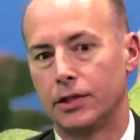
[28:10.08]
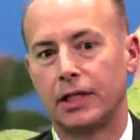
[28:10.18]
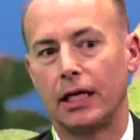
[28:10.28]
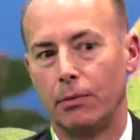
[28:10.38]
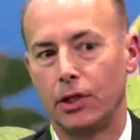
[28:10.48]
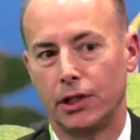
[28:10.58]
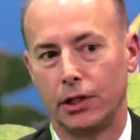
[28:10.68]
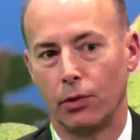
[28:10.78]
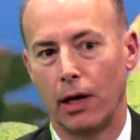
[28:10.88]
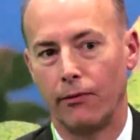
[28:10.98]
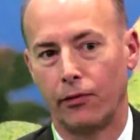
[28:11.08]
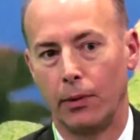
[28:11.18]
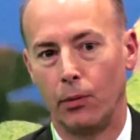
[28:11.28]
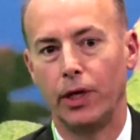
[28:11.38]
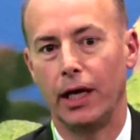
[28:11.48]
the state of Michigan, where I'm
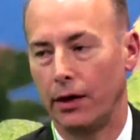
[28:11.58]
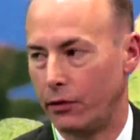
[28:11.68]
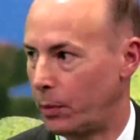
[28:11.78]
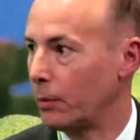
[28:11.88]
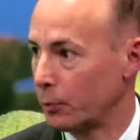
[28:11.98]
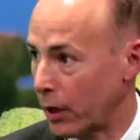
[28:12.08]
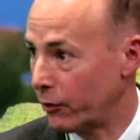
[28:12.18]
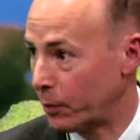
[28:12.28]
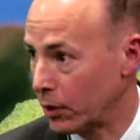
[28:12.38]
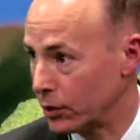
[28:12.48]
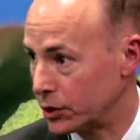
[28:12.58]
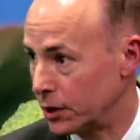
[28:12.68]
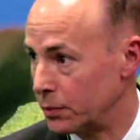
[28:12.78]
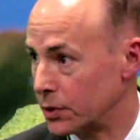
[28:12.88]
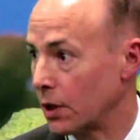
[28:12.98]
from, we have a public-private
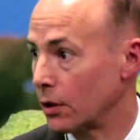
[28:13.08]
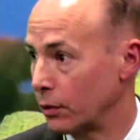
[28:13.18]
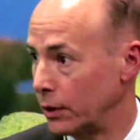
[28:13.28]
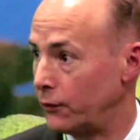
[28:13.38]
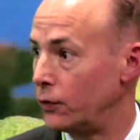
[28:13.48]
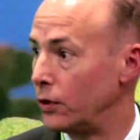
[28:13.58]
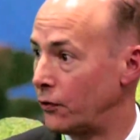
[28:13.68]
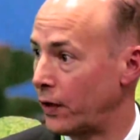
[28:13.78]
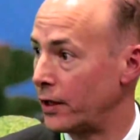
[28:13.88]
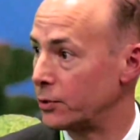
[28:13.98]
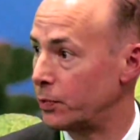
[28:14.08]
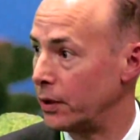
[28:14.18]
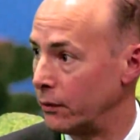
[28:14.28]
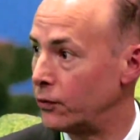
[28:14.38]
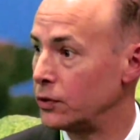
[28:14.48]
partnership, started really food defense,
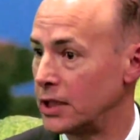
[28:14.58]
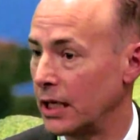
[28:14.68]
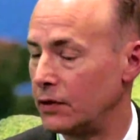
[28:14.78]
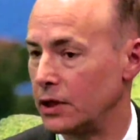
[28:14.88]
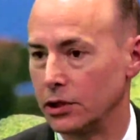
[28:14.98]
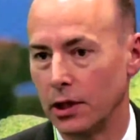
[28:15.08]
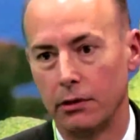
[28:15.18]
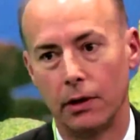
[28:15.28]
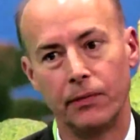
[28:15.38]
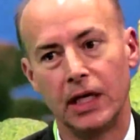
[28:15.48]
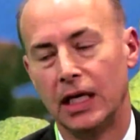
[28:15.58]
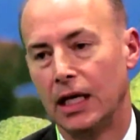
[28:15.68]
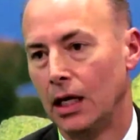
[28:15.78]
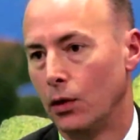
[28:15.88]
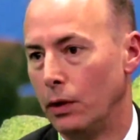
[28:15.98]
but food safety in general.
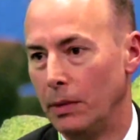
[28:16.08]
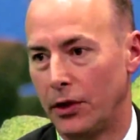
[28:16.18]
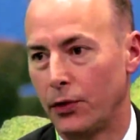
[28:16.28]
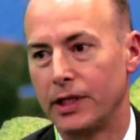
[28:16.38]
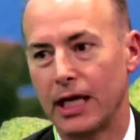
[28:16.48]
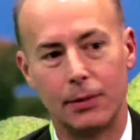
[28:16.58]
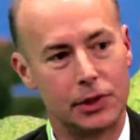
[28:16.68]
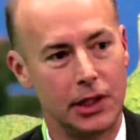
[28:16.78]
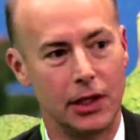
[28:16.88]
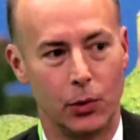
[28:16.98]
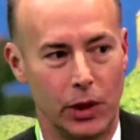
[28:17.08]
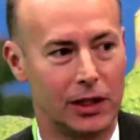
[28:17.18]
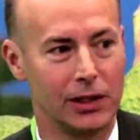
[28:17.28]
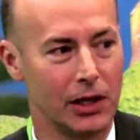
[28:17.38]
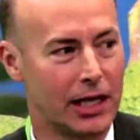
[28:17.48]
We meet 3 times a year and we
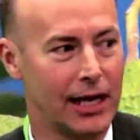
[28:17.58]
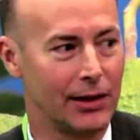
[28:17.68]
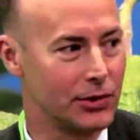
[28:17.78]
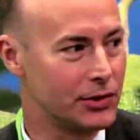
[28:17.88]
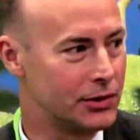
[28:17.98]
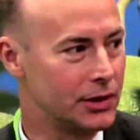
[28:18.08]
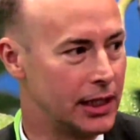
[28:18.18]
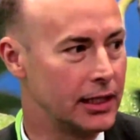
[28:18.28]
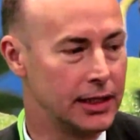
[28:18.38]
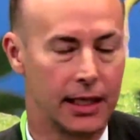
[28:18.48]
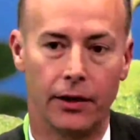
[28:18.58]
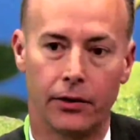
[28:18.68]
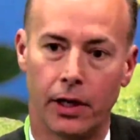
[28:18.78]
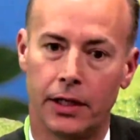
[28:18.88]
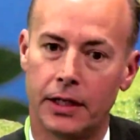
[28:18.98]
clear our calendars to get
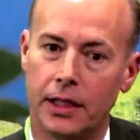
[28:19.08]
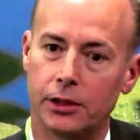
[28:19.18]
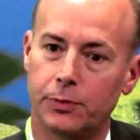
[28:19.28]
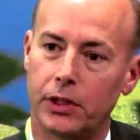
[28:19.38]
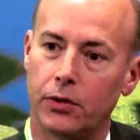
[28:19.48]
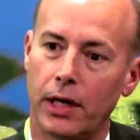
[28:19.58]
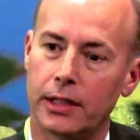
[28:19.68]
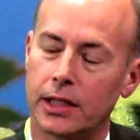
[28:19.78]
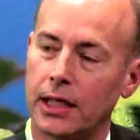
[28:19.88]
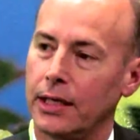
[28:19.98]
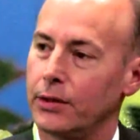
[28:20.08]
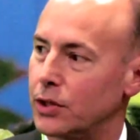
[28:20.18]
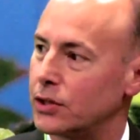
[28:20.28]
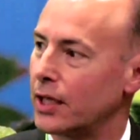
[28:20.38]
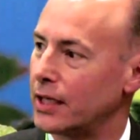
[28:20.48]
together. And the thing's been great is,
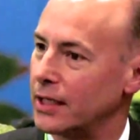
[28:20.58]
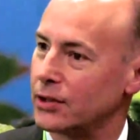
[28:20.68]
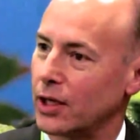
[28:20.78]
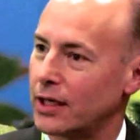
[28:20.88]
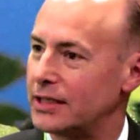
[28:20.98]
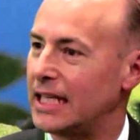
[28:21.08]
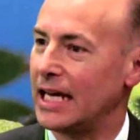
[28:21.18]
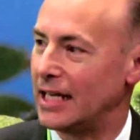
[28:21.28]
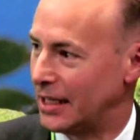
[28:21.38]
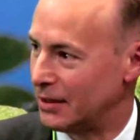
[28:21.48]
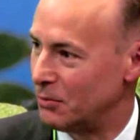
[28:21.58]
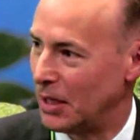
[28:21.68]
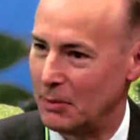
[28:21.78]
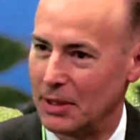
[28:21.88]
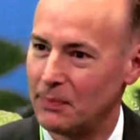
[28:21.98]
it's like dating,
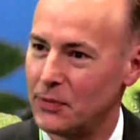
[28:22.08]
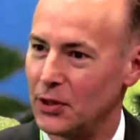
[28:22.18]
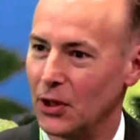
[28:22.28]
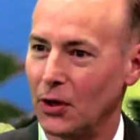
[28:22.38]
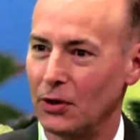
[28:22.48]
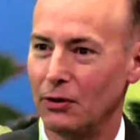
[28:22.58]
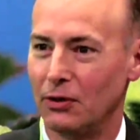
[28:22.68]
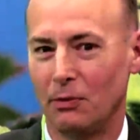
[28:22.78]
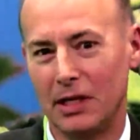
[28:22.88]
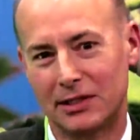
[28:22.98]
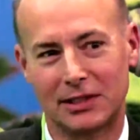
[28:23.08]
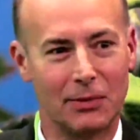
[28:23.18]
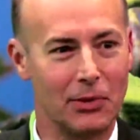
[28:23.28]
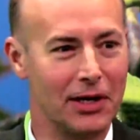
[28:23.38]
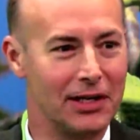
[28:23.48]
maybe. You know, you meet
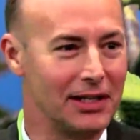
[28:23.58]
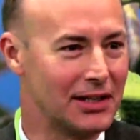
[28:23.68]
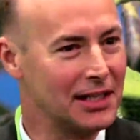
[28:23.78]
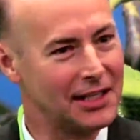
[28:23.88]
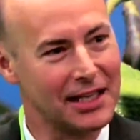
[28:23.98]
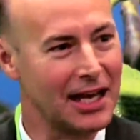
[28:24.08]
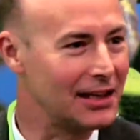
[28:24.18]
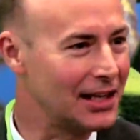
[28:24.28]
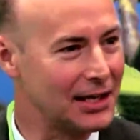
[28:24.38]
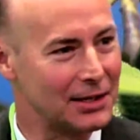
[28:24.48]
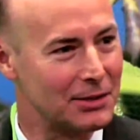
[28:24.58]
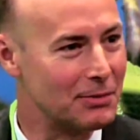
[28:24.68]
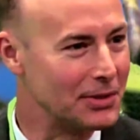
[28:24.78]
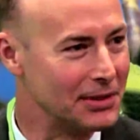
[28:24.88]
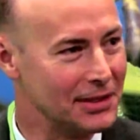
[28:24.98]
someone, you think you kind of like
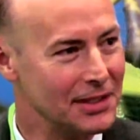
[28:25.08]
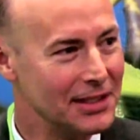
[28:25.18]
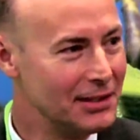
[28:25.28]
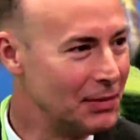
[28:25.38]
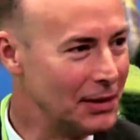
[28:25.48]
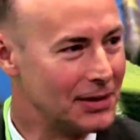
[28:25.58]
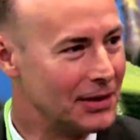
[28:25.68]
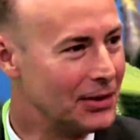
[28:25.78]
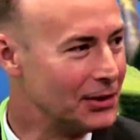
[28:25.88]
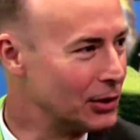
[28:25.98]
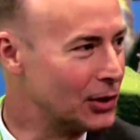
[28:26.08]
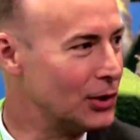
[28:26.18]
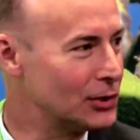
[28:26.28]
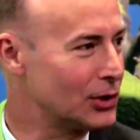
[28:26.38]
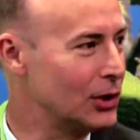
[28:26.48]
them, and you maybe go a little
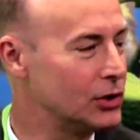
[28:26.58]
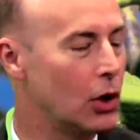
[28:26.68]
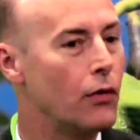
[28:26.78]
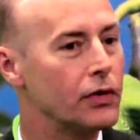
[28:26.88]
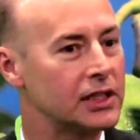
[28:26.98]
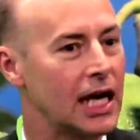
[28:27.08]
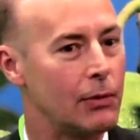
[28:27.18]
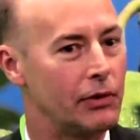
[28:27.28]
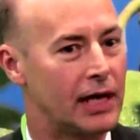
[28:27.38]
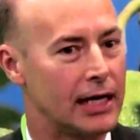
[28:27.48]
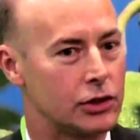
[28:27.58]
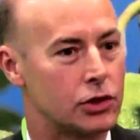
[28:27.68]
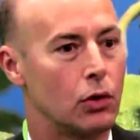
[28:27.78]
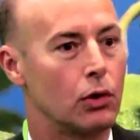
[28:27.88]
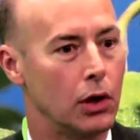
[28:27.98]
closer. Over time, we've got
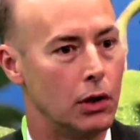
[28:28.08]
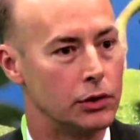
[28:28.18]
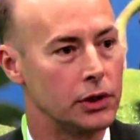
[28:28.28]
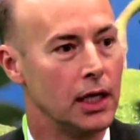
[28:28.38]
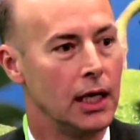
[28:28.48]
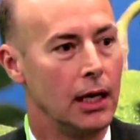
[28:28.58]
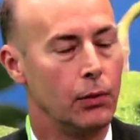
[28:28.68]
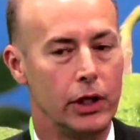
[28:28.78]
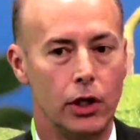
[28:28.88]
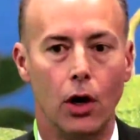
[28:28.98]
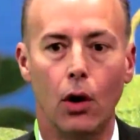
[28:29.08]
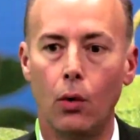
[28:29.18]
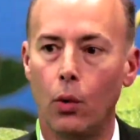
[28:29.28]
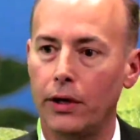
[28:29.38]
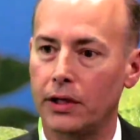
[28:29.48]
so close. And we know
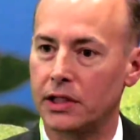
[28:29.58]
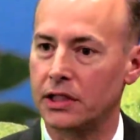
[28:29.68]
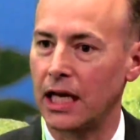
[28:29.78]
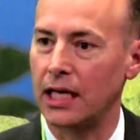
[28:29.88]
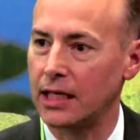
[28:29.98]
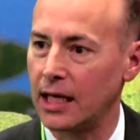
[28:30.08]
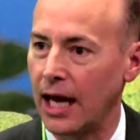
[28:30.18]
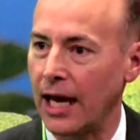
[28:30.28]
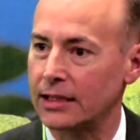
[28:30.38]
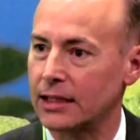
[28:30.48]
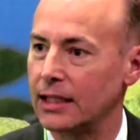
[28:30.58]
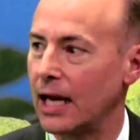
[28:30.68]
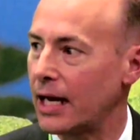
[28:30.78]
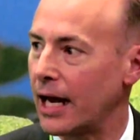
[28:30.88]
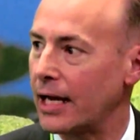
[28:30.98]
what the state can ask and
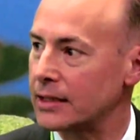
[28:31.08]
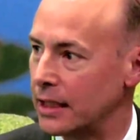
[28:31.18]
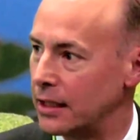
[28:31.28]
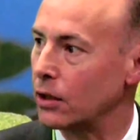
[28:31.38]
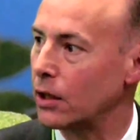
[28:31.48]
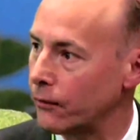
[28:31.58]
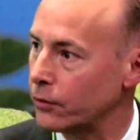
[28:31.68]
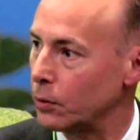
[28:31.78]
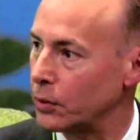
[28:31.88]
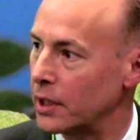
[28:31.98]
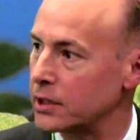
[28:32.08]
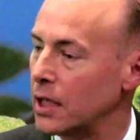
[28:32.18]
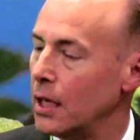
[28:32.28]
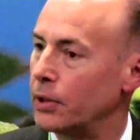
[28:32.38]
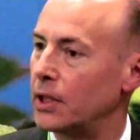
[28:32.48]
not ask, and they're comfortable with us.
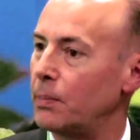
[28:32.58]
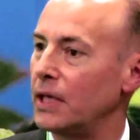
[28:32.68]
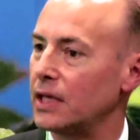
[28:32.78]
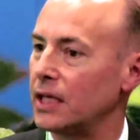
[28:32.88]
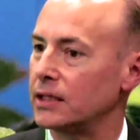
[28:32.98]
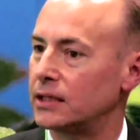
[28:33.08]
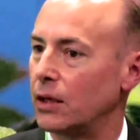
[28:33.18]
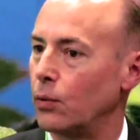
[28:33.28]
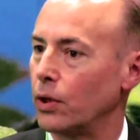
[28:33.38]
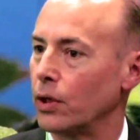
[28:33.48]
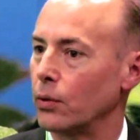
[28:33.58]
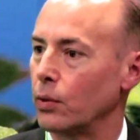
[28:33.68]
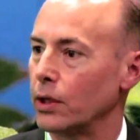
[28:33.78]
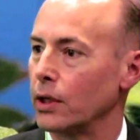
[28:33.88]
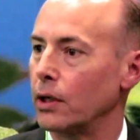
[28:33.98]
But the big thing is that
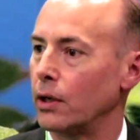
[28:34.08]
we're